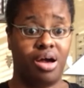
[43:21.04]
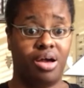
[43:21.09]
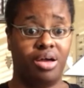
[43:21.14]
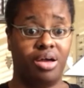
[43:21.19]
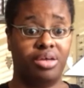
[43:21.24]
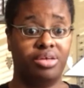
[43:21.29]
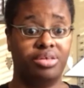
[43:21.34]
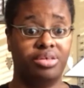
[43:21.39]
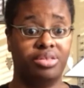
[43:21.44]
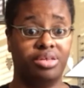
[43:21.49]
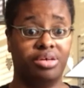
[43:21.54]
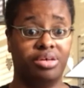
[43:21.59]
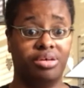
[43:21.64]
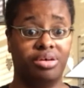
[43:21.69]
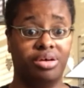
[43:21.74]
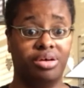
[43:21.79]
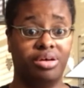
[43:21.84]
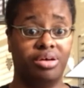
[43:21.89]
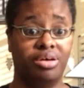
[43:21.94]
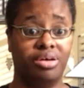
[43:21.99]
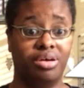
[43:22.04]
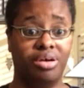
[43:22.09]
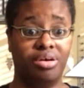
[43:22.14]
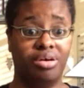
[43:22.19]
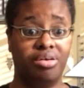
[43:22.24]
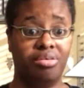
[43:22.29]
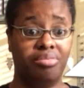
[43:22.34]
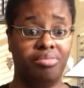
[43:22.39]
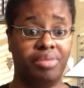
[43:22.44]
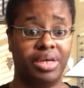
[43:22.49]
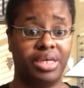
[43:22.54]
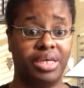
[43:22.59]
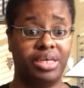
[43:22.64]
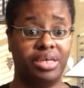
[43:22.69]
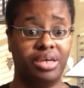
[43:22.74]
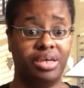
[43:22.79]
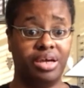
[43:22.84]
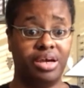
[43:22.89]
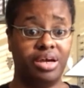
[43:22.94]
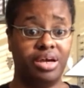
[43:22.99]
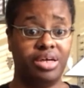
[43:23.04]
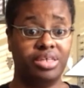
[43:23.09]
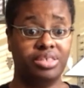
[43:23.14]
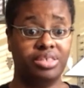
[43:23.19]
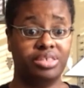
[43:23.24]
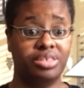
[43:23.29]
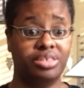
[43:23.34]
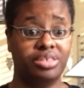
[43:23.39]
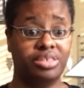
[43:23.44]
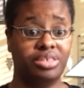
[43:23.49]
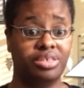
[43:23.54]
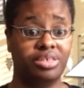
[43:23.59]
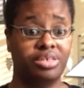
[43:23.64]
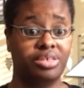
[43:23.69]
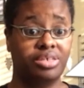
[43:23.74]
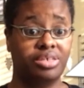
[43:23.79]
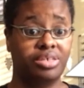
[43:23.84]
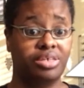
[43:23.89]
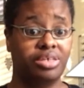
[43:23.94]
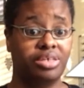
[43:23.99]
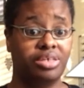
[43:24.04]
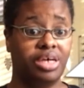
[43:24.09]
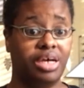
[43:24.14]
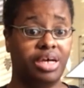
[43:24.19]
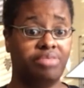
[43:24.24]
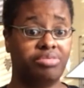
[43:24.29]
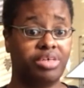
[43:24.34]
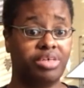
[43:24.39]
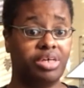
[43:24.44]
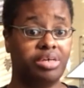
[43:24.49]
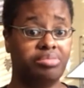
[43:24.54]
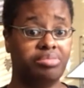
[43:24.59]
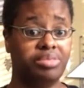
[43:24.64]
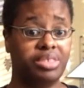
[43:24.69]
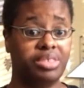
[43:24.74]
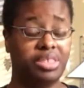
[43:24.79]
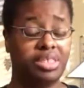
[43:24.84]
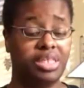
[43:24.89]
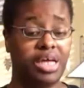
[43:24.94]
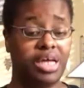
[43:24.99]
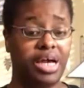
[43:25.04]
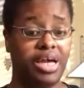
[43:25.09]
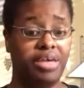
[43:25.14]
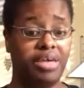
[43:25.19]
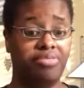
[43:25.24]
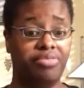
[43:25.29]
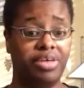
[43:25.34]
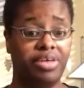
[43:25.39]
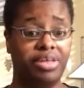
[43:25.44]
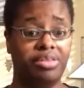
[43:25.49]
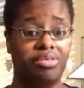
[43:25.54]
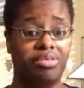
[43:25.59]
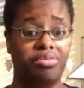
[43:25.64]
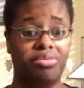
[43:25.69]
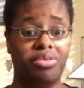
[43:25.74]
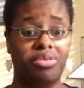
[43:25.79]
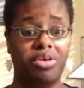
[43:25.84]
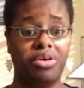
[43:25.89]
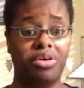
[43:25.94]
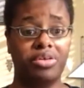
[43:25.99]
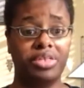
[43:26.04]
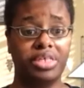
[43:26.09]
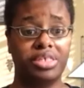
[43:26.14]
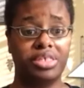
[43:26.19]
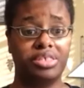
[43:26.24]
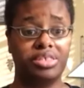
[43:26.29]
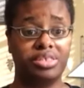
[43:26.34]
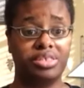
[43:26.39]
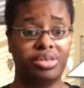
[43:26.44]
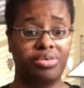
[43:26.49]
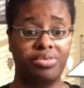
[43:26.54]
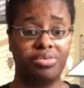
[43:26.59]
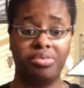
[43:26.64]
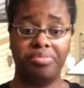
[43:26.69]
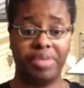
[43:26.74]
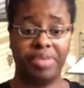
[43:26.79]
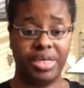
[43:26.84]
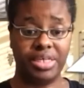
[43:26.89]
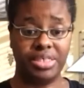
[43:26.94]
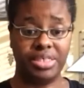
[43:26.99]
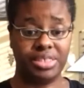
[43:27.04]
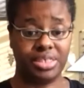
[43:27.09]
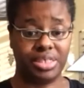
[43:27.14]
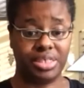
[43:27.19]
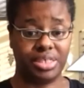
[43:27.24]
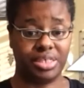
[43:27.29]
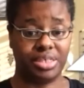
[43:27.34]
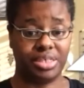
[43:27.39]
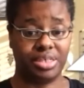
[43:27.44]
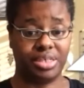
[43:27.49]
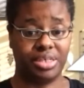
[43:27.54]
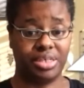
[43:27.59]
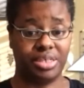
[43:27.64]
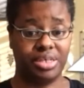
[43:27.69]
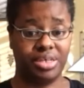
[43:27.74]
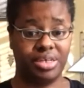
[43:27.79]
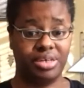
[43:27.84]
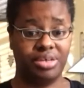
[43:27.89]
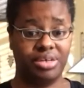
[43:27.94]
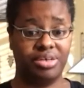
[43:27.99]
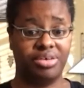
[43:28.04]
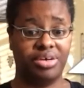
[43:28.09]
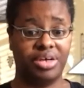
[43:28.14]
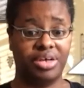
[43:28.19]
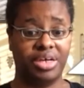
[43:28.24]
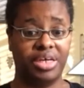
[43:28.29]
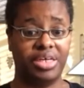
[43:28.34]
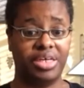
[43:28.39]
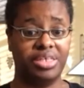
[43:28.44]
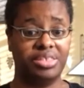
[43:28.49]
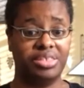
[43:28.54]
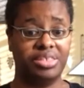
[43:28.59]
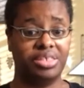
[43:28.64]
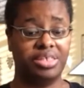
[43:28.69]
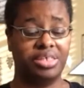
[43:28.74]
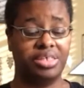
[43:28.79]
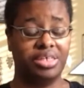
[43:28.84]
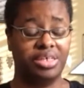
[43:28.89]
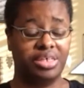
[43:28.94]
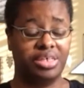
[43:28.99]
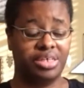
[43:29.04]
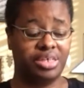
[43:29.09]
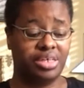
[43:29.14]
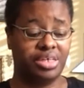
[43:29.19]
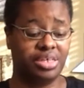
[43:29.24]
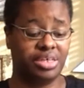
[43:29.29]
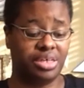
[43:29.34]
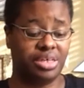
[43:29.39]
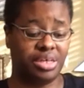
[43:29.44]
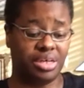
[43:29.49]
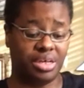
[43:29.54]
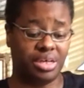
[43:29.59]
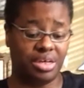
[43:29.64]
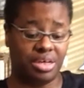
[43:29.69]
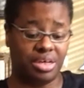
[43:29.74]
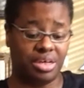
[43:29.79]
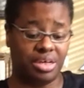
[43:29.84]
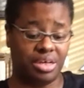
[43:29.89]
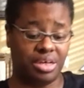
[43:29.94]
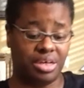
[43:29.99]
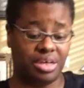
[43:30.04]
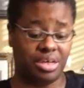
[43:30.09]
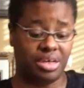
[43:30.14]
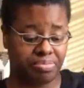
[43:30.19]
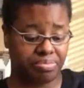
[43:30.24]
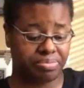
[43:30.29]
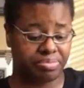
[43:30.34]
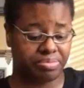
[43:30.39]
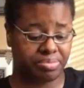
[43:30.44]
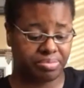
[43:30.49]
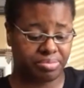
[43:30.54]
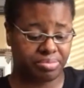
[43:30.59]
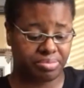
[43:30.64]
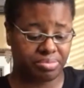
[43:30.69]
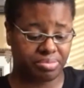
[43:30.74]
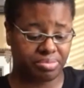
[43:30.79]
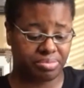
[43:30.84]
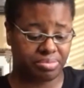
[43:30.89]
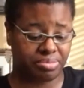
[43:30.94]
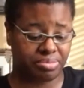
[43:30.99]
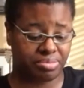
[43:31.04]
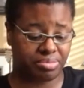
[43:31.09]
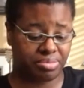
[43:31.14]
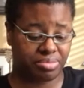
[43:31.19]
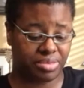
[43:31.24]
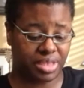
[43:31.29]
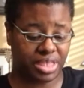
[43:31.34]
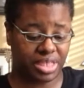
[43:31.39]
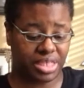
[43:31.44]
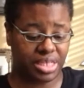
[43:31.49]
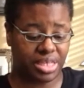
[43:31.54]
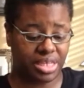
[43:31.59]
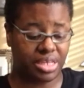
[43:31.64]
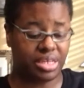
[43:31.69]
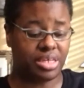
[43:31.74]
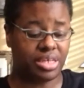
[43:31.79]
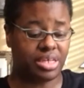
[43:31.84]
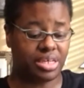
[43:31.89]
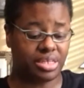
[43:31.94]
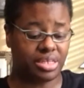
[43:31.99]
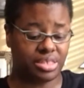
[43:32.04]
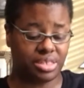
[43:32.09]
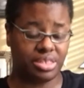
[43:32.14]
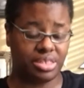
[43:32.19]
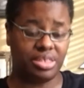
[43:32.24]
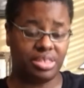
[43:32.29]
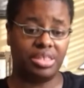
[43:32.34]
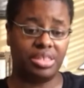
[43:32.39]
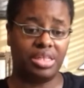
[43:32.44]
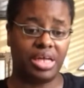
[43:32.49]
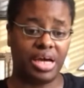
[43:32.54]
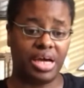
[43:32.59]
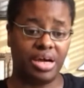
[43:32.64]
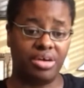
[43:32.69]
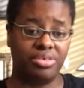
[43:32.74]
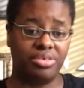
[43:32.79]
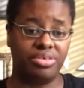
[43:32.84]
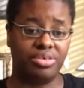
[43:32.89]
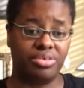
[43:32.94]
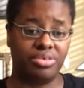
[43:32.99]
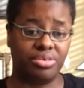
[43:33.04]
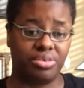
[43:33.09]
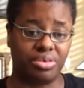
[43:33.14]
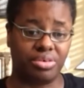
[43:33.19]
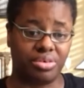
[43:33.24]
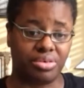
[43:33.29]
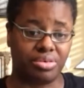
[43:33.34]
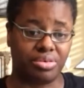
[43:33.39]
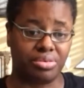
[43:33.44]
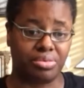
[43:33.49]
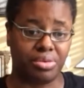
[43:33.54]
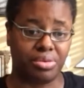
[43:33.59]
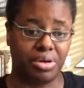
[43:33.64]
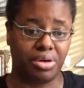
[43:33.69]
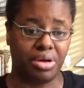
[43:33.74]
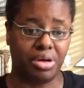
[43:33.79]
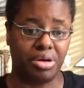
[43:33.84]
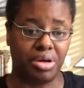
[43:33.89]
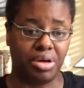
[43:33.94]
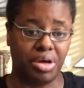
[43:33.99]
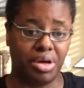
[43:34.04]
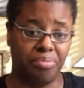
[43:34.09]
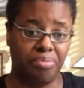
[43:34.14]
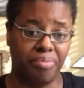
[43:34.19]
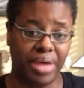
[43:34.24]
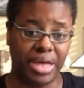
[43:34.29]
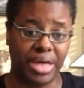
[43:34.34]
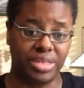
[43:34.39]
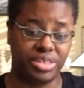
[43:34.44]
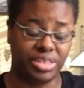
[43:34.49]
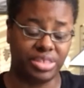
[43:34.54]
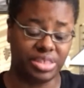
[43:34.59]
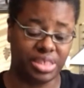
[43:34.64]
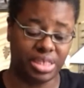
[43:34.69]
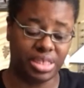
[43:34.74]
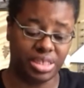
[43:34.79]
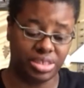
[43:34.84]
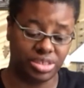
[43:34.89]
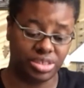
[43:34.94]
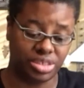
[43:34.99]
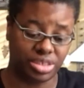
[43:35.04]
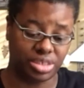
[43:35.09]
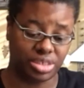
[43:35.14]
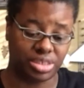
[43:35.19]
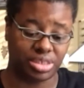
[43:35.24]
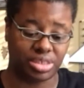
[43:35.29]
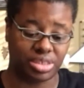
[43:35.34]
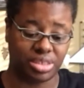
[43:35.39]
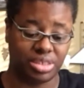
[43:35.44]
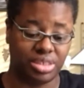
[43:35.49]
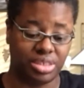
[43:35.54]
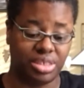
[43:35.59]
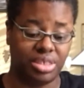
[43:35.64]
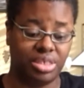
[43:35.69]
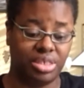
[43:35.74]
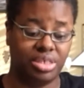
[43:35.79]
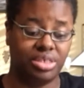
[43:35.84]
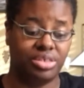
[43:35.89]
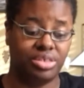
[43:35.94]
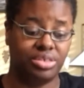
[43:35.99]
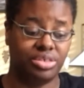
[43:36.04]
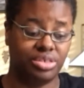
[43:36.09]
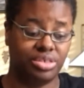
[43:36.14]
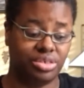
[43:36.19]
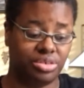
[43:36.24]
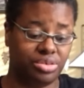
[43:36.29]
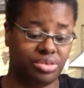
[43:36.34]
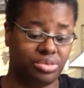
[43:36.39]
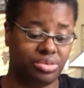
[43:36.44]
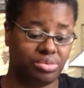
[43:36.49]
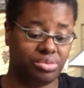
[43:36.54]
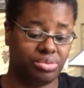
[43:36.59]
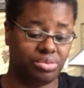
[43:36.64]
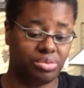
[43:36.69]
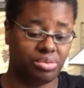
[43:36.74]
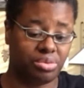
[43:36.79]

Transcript: Oh my gosh, I've come to life and the world is so amazing, right? The key is to allow your imagination to